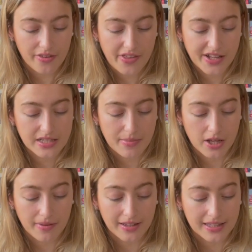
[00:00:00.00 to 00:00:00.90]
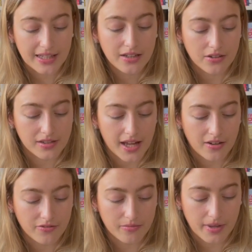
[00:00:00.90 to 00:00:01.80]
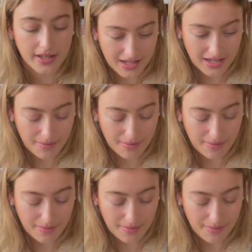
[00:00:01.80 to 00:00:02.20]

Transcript: Things are becoming legal now for me.